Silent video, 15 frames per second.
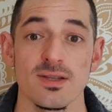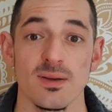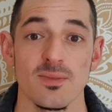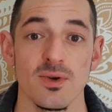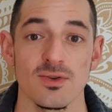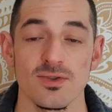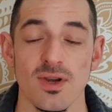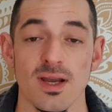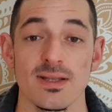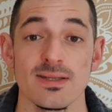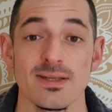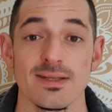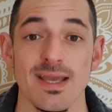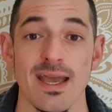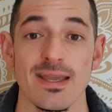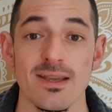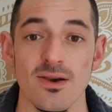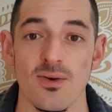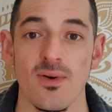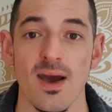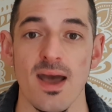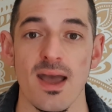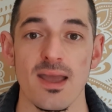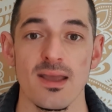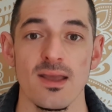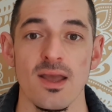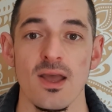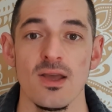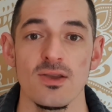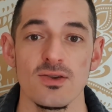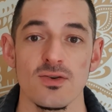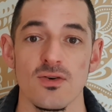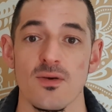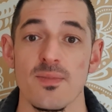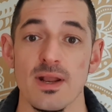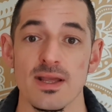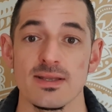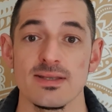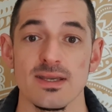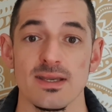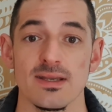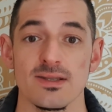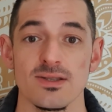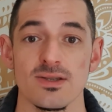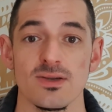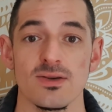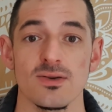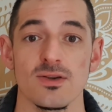I'm not trying to take away your ability to